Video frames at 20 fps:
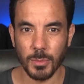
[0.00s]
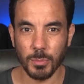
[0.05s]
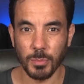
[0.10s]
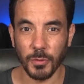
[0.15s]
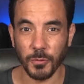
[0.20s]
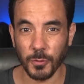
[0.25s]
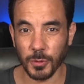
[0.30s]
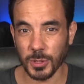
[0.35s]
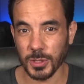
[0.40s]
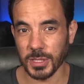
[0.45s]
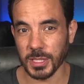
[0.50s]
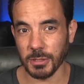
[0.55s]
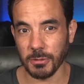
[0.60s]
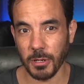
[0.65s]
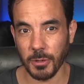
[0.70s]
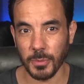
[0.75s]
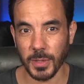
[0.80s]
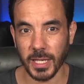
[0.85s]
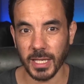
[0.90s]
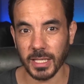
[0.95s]
Before you
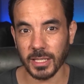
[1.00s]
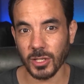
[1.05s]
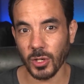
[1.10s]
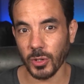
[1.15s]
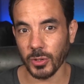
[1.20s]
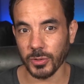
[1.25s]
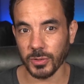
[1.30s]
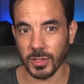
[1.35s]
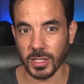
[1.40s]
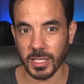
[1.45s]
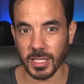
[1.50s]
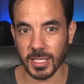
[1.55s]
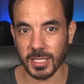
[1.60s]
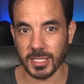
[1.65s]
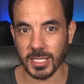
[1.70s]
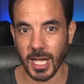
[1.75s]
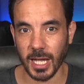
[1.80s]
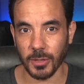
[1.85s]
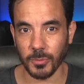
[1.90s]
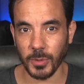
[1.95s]
zero in on the
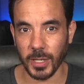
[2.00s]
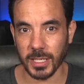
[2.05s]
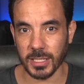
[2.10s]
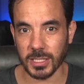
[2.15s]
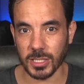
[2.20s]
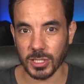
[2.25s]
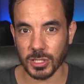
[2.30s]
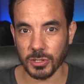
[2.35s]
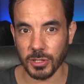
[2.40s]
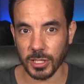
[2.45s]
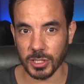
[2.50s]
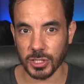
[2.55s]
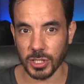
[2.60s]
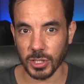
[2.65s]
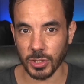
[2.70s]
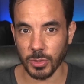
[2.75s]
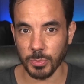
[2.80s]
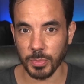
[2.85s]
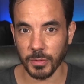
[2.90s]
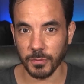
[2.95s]
exact way to structure
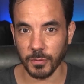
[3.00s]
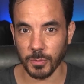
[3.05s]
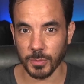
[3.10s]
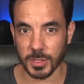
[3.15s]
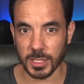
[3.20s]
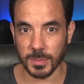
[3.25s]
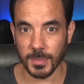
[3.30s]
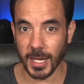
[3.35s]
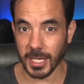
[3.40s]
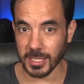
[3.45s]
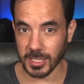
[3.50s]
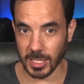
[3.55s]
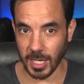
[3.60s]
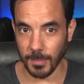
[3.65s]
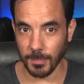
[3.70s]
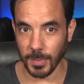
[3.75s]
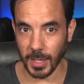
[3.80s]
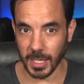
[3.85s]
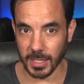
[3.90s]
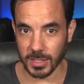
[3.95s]
your Performance Max
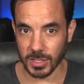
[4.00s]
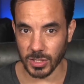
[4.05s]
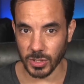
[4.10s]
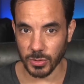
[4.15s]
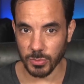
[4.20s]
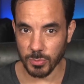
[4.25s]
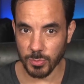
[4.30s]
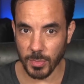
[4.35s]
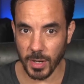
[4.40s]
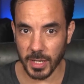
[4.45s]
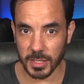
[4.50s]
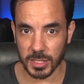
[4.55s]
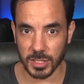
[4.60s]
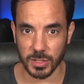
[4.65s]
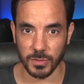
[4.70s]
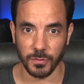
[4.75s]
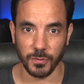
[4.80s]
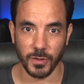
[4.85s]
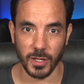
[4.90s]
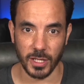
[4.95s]
campaigns, you
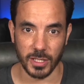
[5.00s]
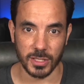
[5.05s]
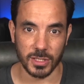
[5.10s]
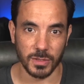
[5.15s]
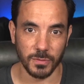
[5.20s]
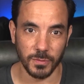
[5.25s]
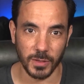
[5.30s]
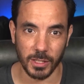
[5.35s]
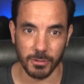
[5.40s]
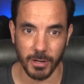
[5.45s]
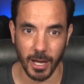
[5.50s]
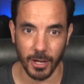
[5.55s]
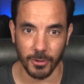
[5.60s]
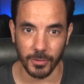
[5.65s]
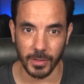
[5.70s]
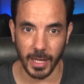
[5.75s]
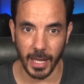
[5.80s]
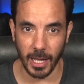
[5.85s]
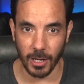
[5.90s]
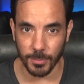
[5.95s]
must first figure out
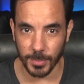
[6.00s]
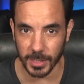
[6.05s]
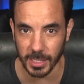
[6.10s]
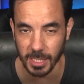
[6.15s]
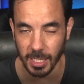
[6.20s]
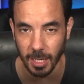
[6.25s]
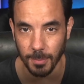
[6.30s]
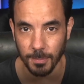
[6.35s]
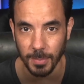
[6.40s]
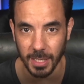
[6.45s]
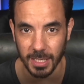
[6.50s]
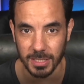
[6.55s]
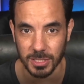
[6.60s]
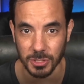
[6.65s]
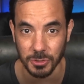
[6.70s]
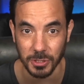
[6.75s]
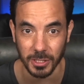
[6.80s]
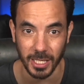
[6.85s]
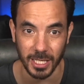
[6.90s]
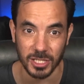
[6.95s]
how many campaigns
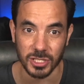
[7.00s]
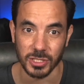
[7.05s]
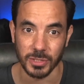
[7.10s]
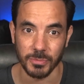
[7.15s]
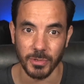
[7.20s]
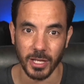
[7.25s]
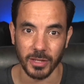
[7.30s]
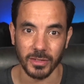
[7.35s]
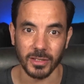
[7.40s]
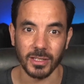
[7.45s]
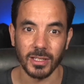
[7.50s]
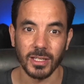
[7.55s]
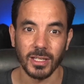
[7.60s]
you can actually run.